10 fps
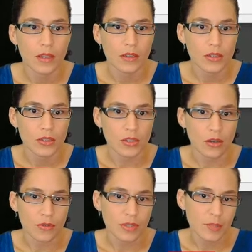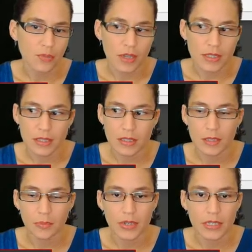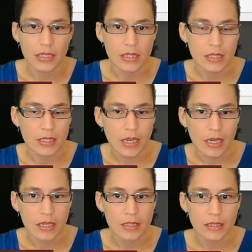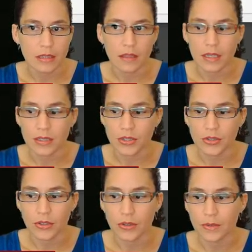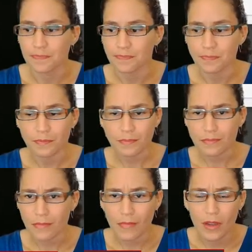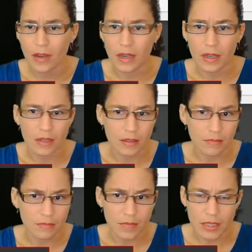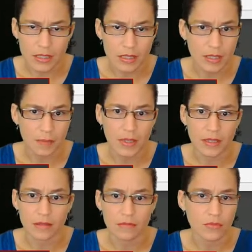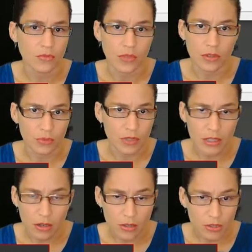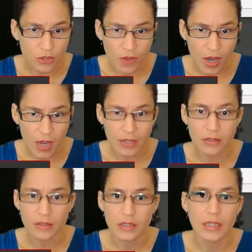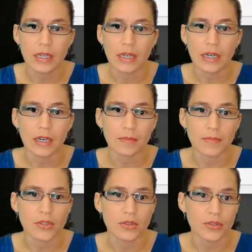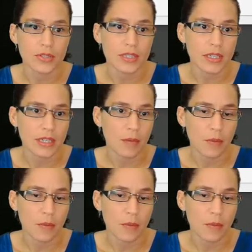So this process is pretty instantaneous unless you're uh, unzipping a really large file. Um, so you'll see it come up